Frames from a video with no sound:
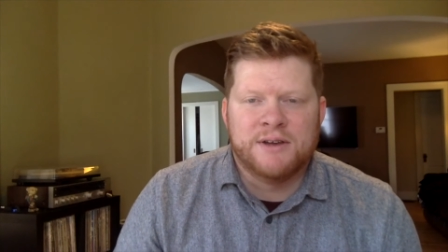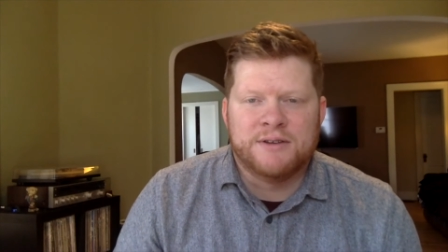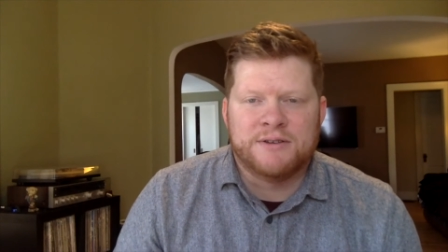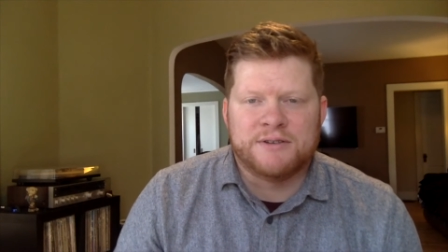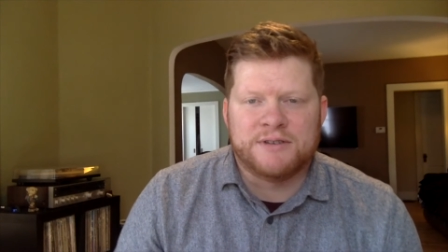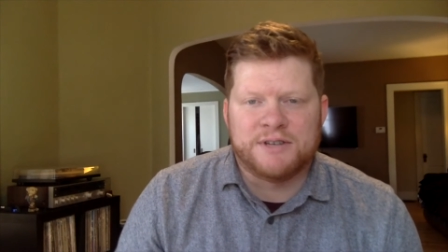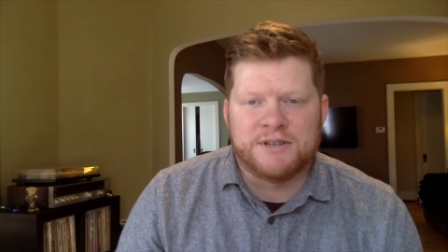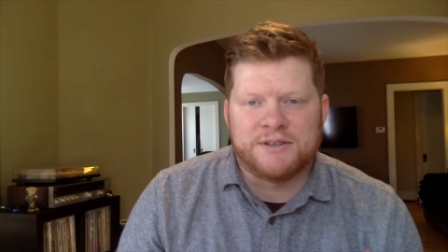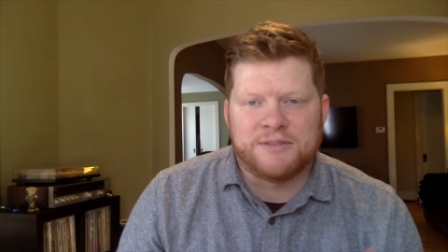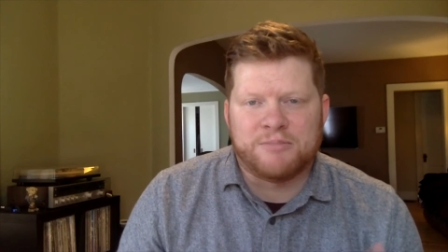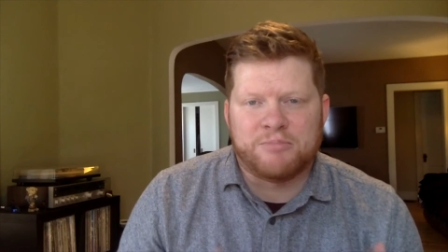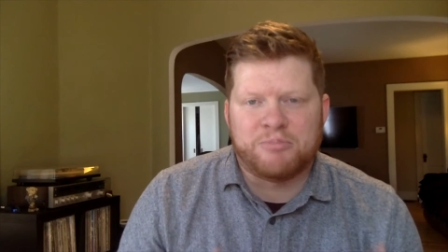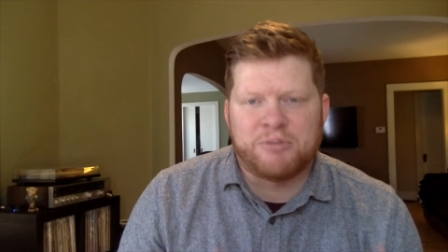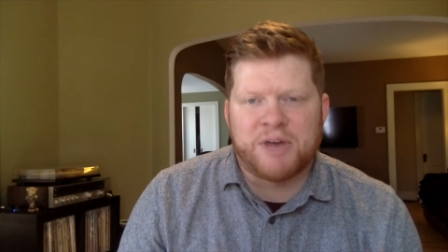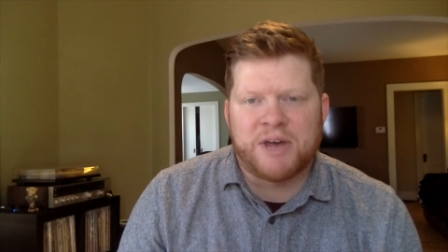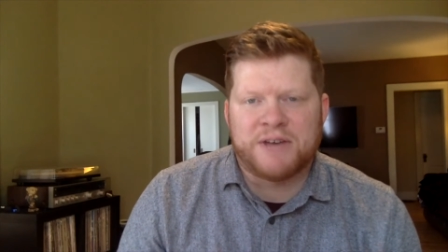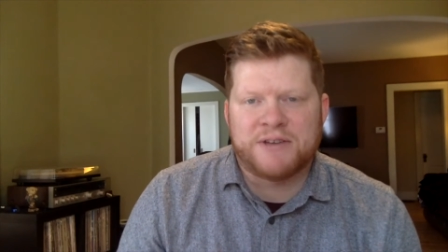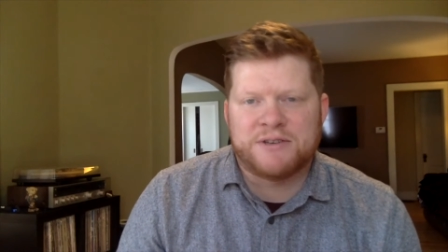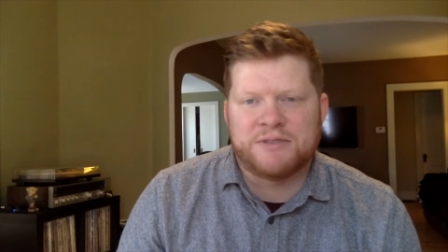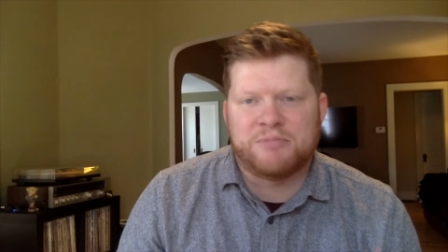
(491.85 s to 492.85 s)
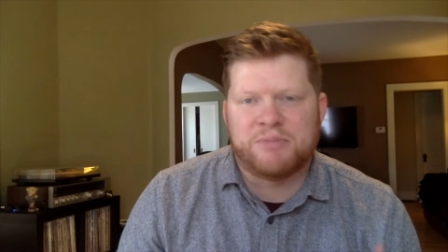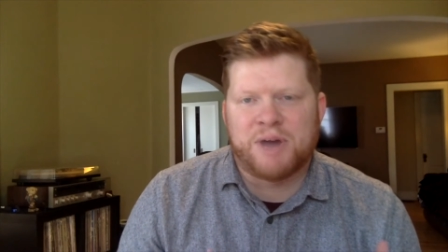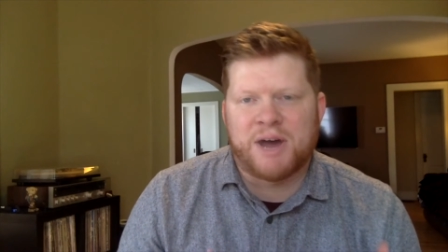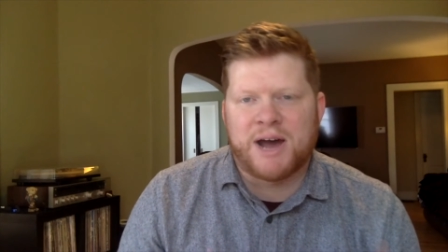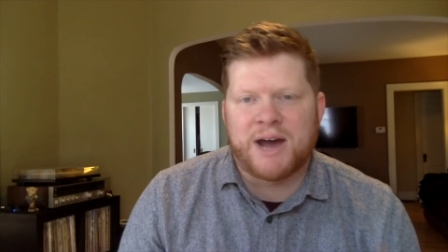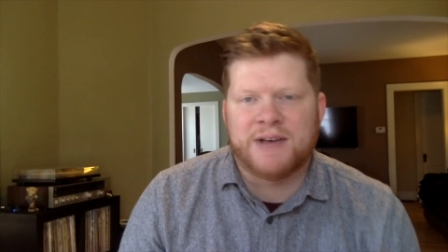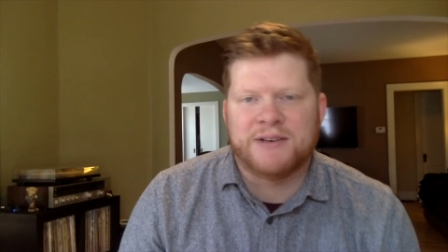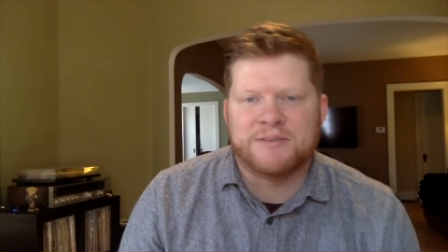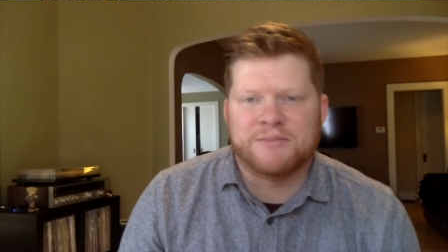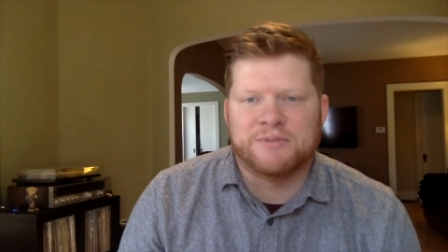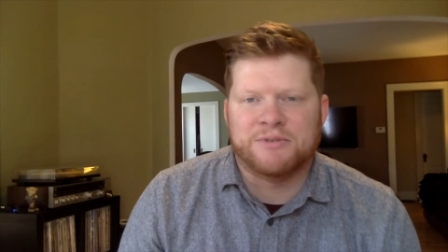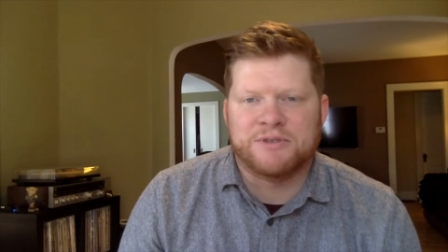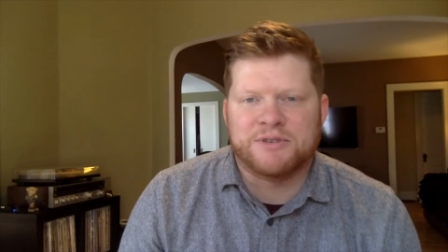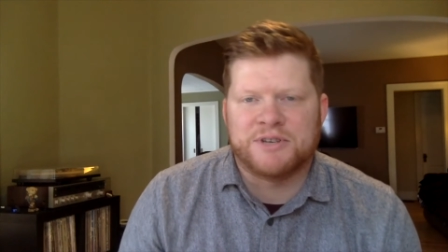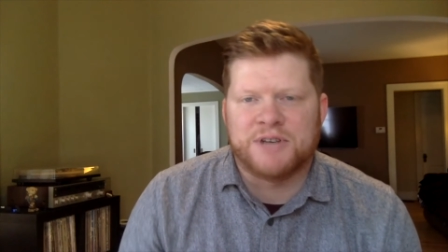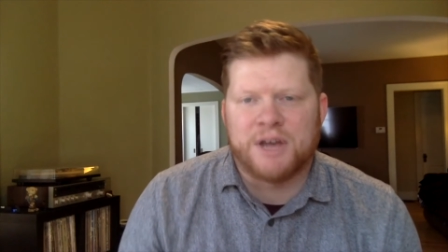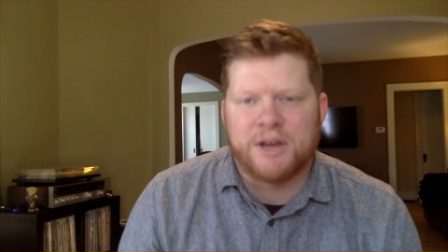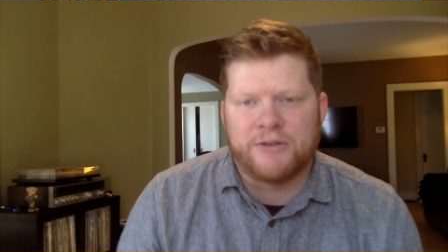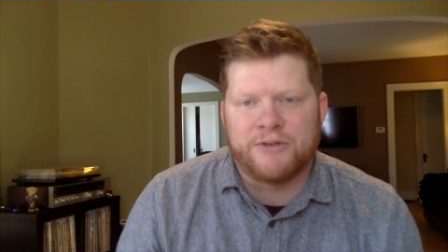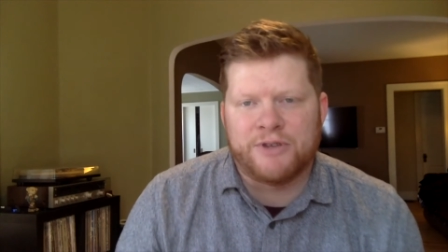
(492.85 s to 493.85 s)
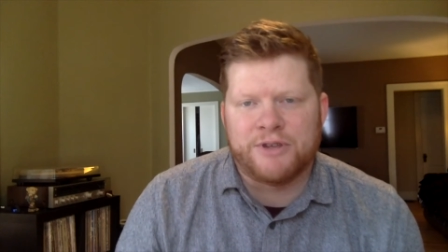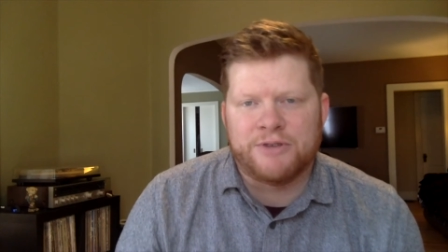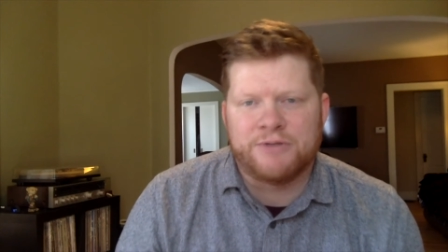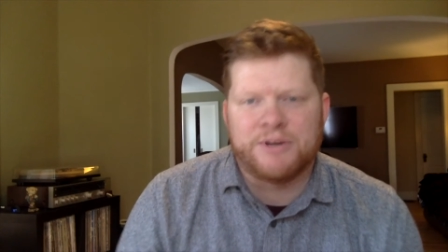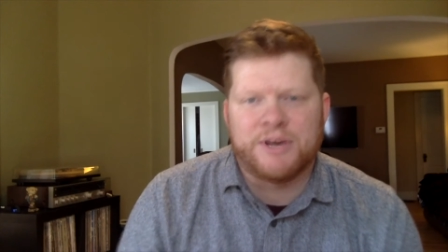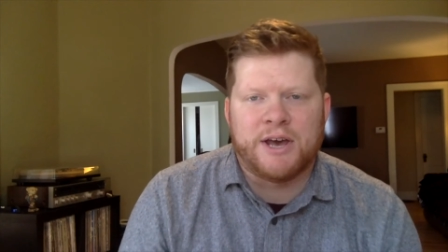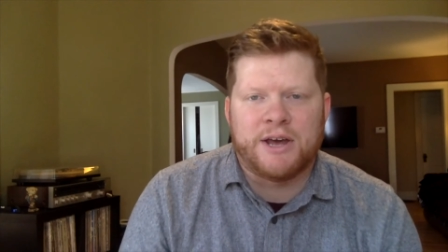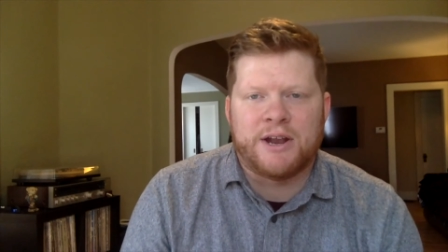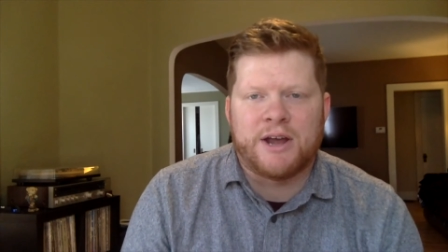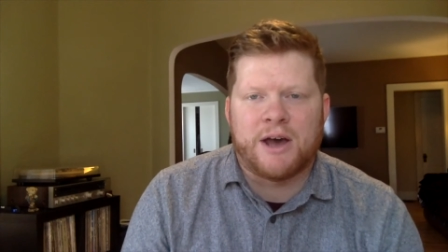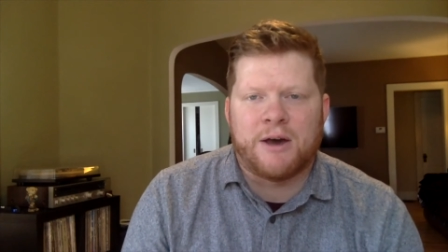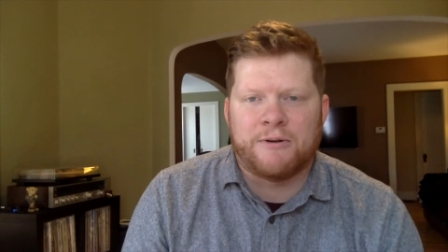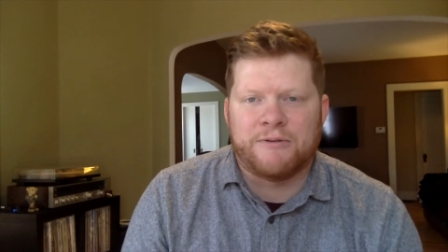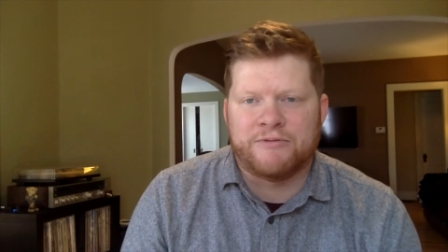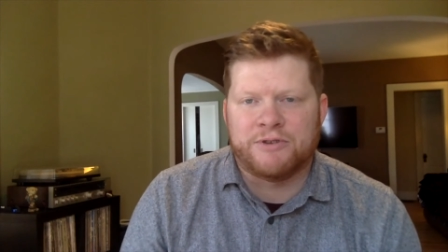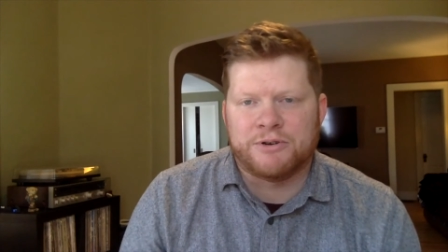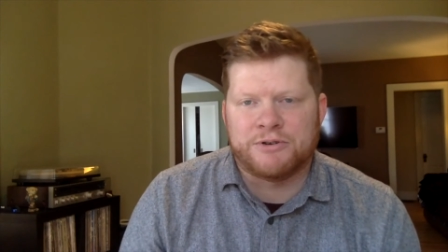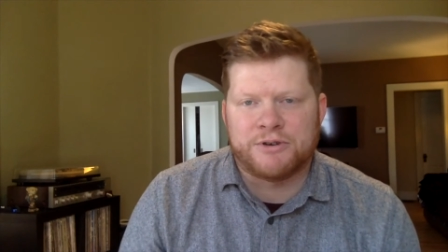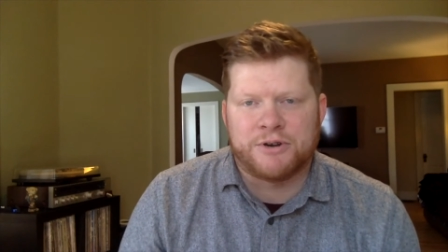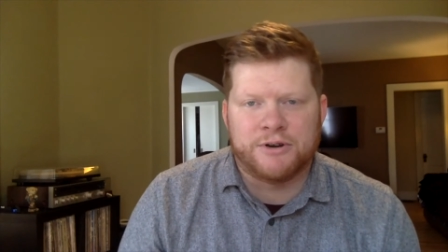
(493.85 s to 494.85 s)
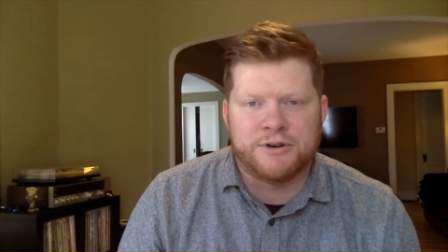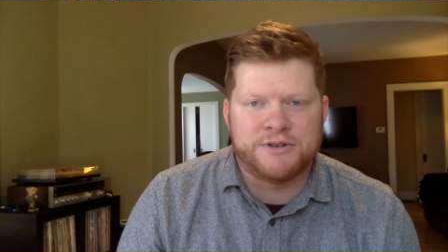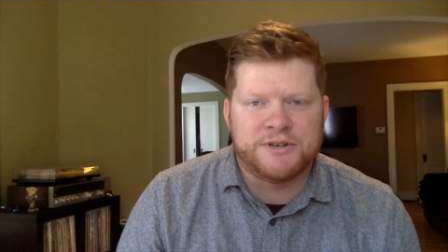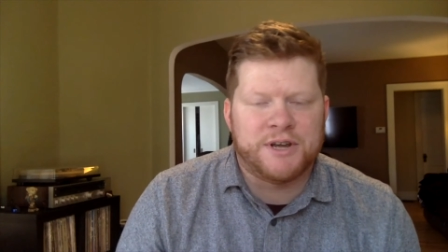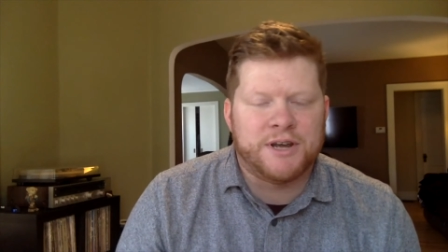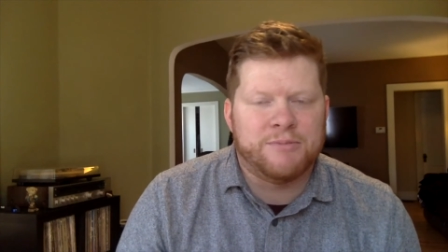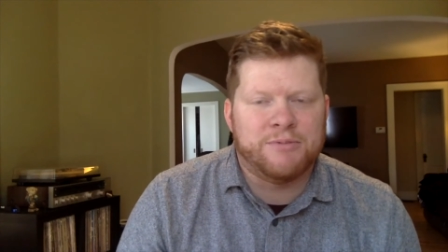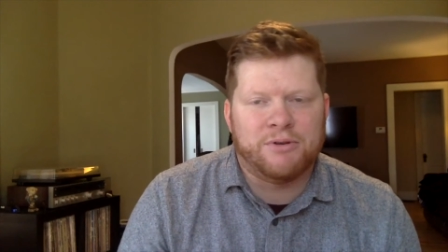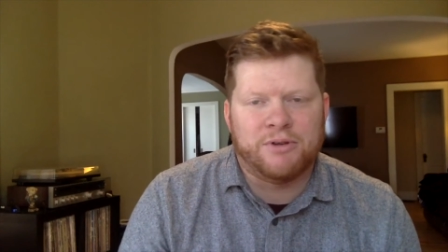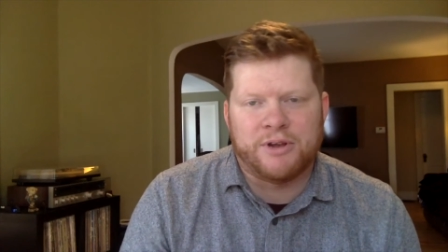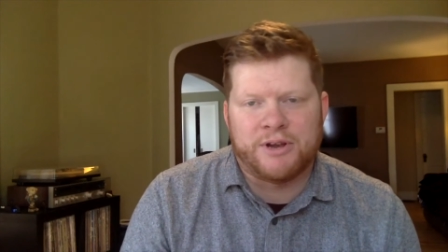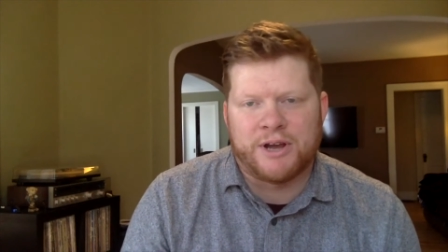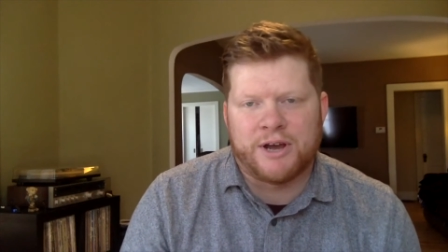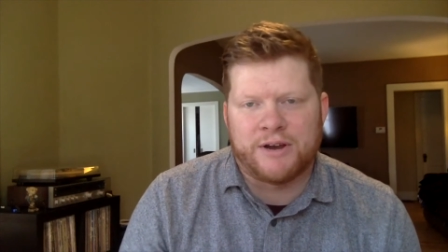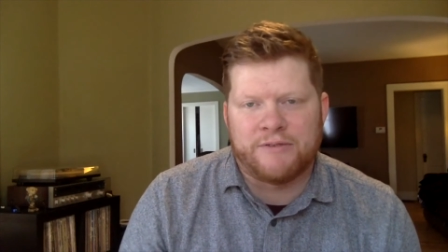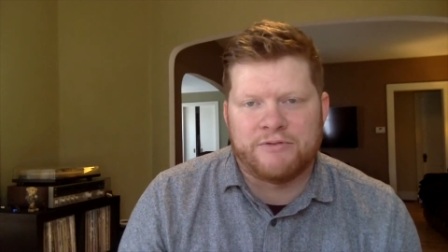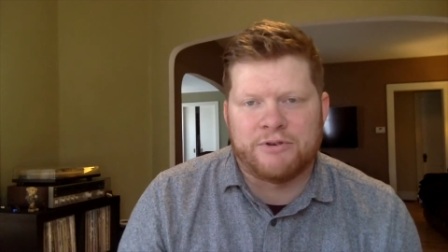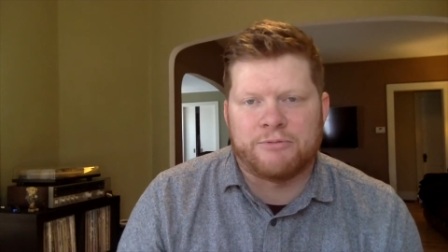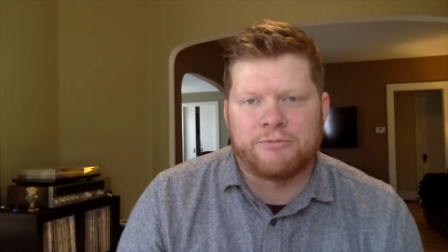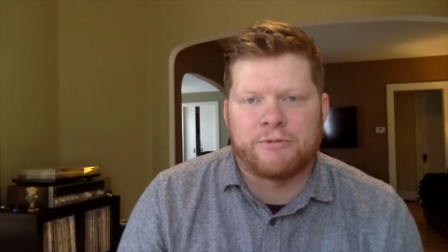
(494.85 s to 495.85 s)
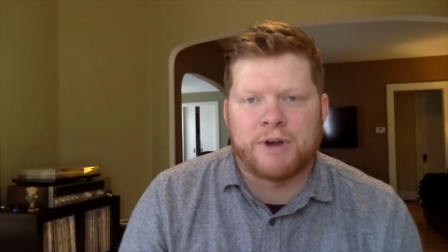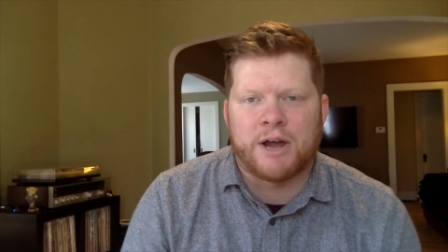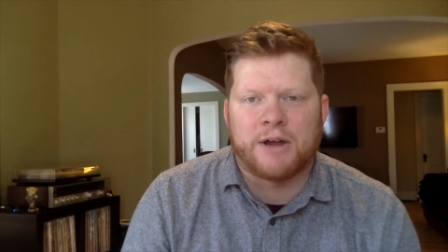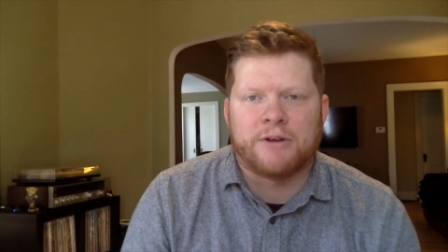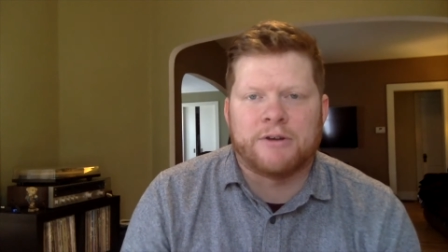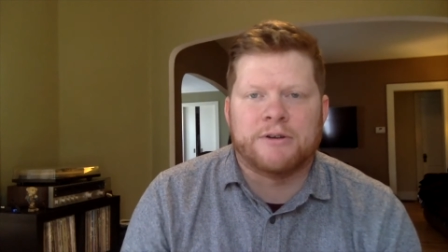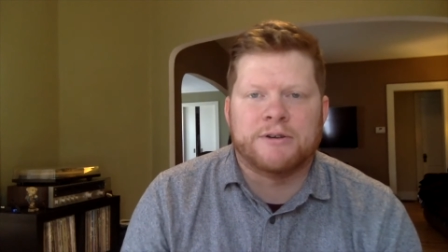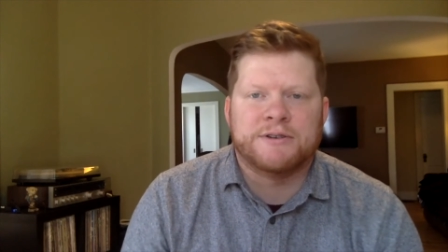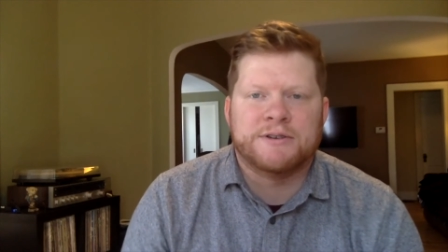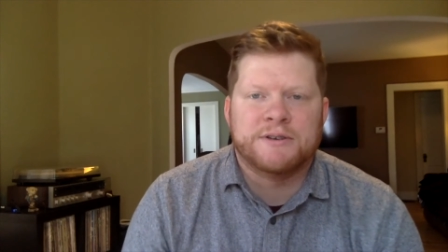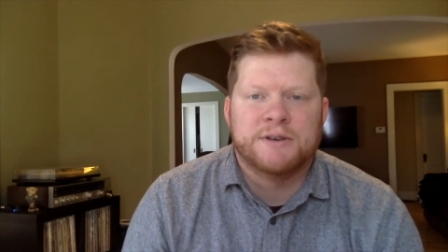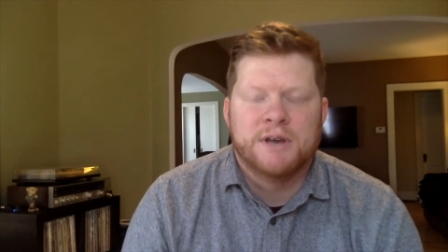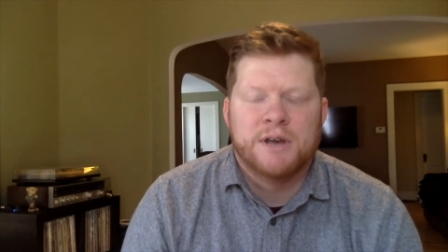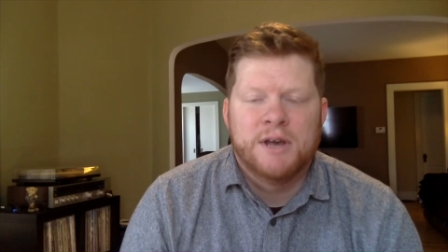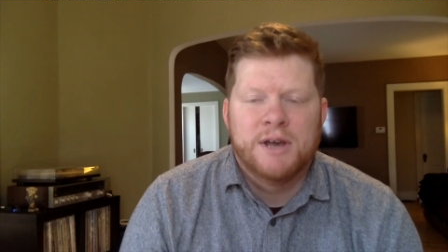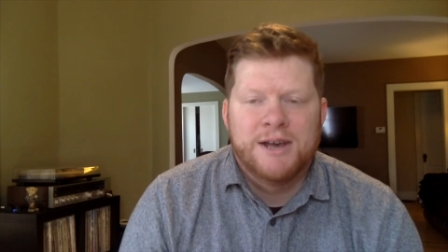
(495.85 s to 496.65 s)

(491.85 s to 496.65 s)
to get the best possible sound that you can out of your turntable and out of your records.